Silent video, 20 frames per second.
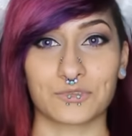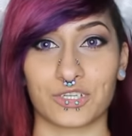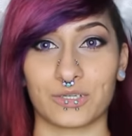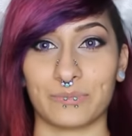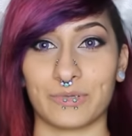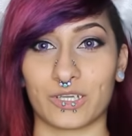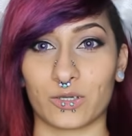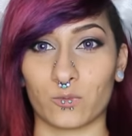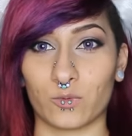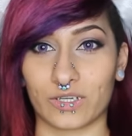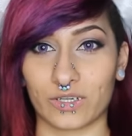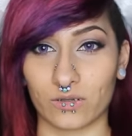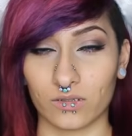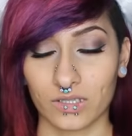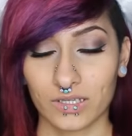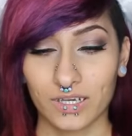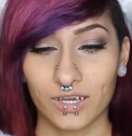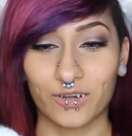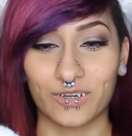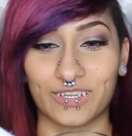trying to make it wiggle.
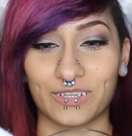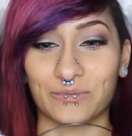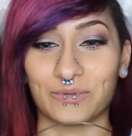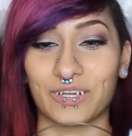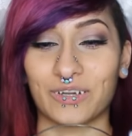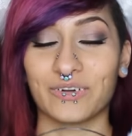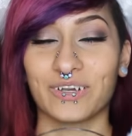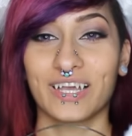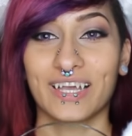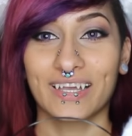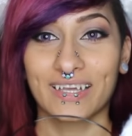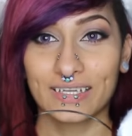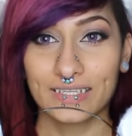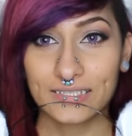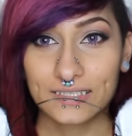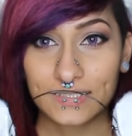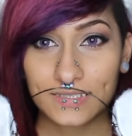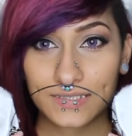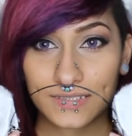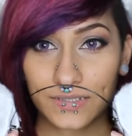Okay, there we go.
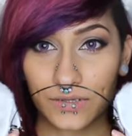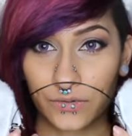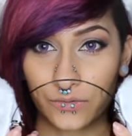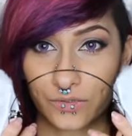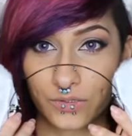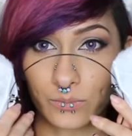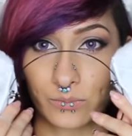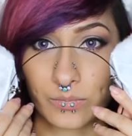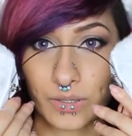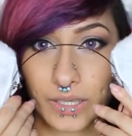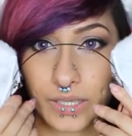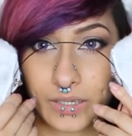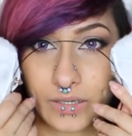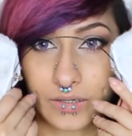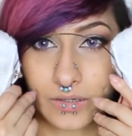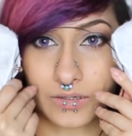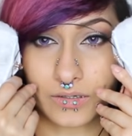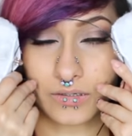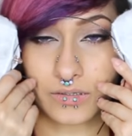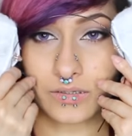So
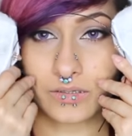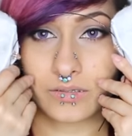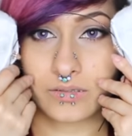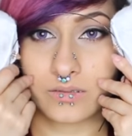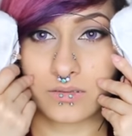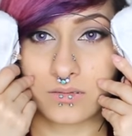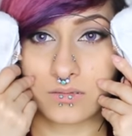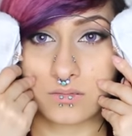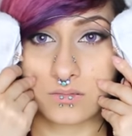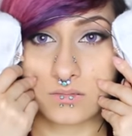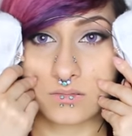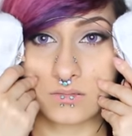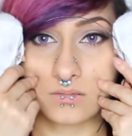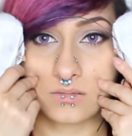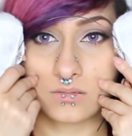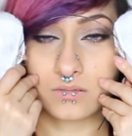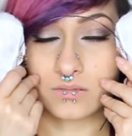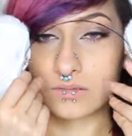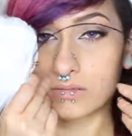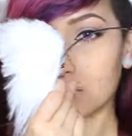compared,
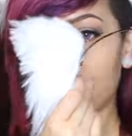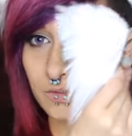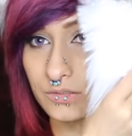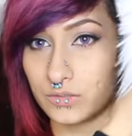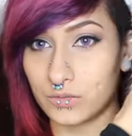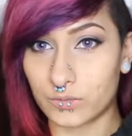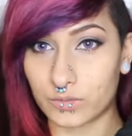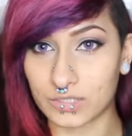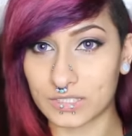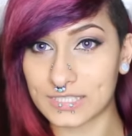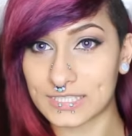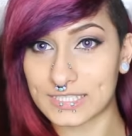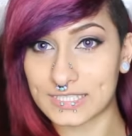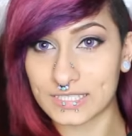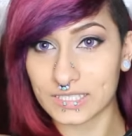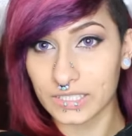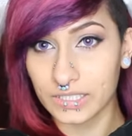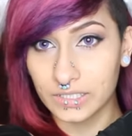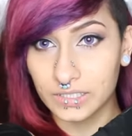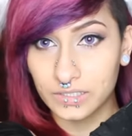you can
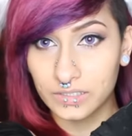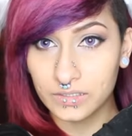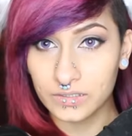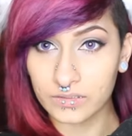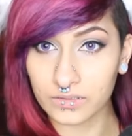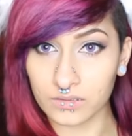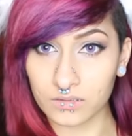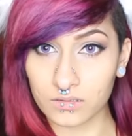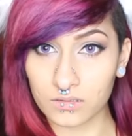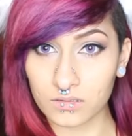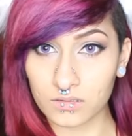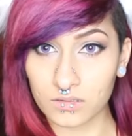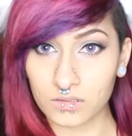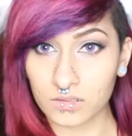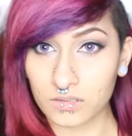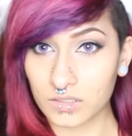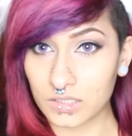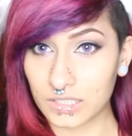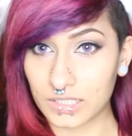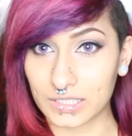see
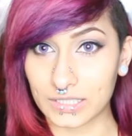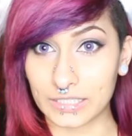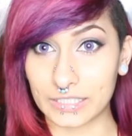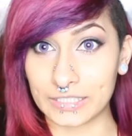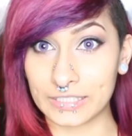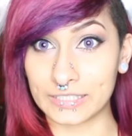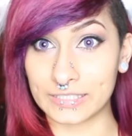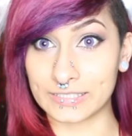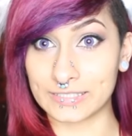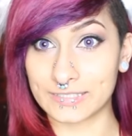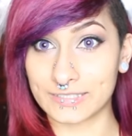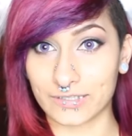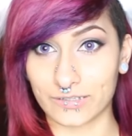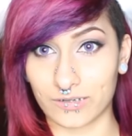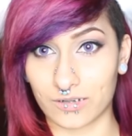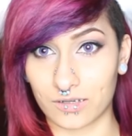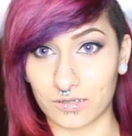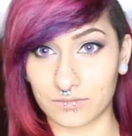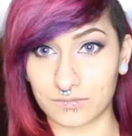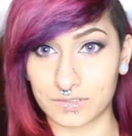these
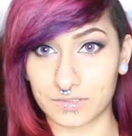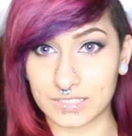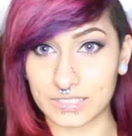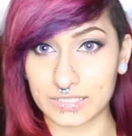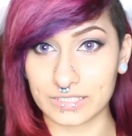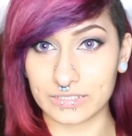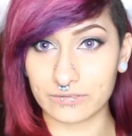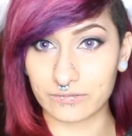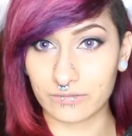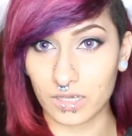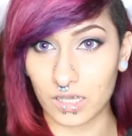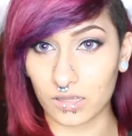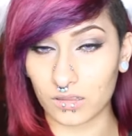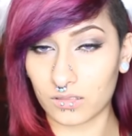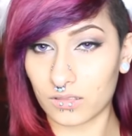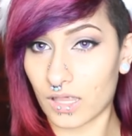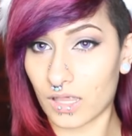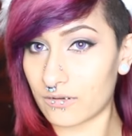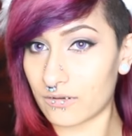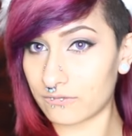are obviously a
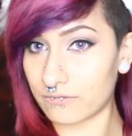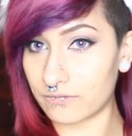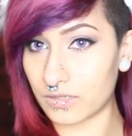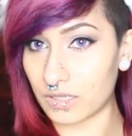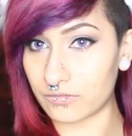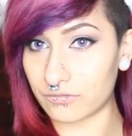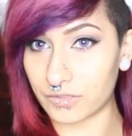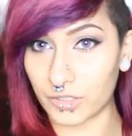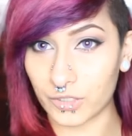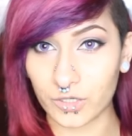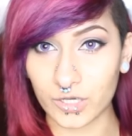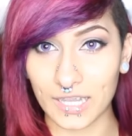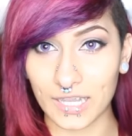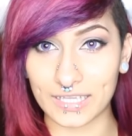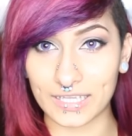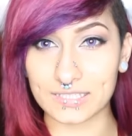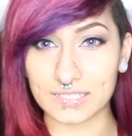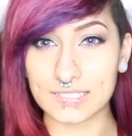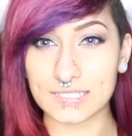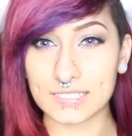lot fluffier
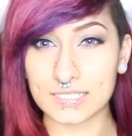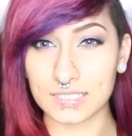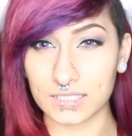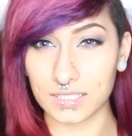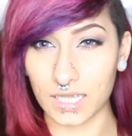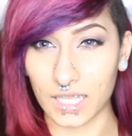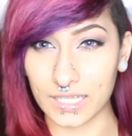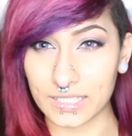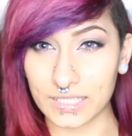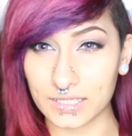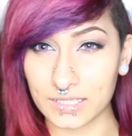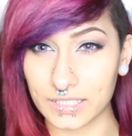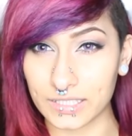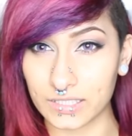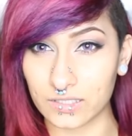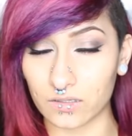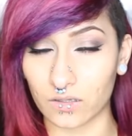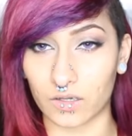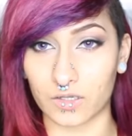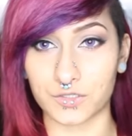and
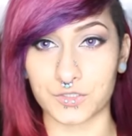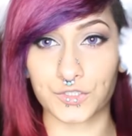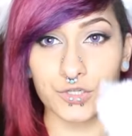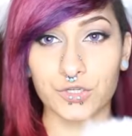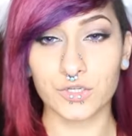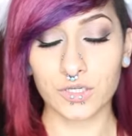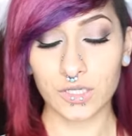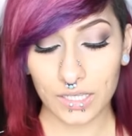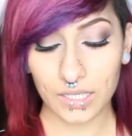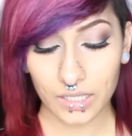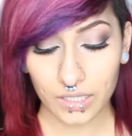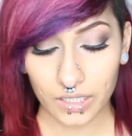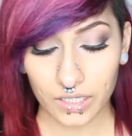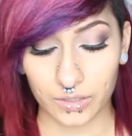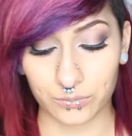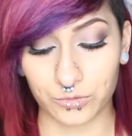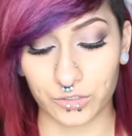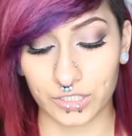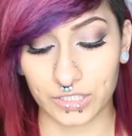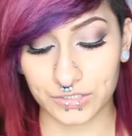slightly larger.
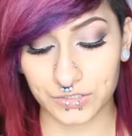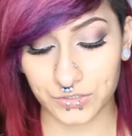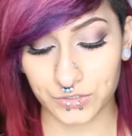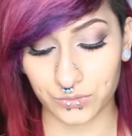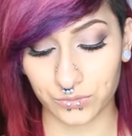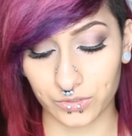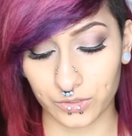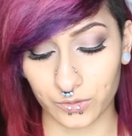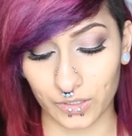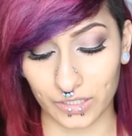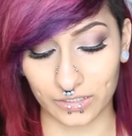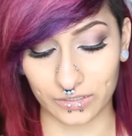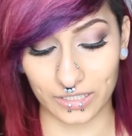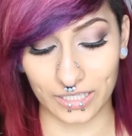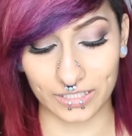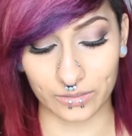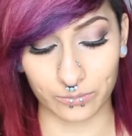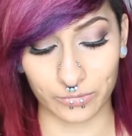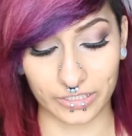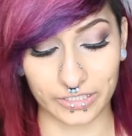You guys do know I
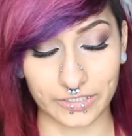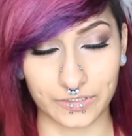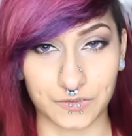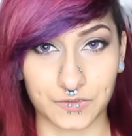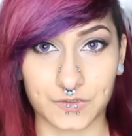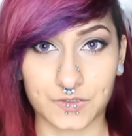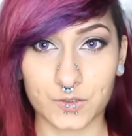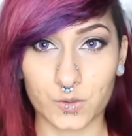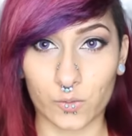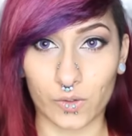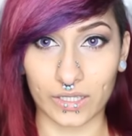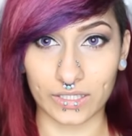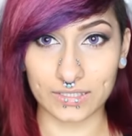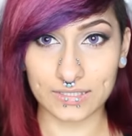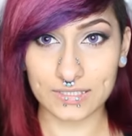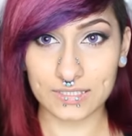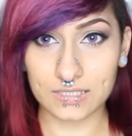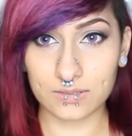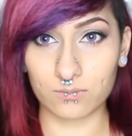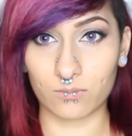like my ears
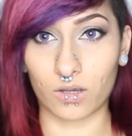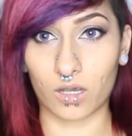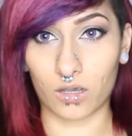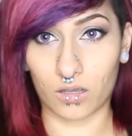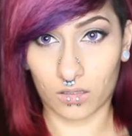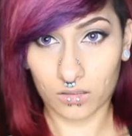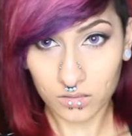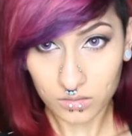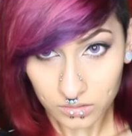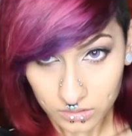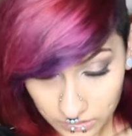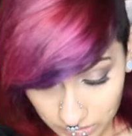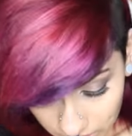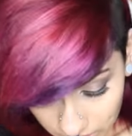quite small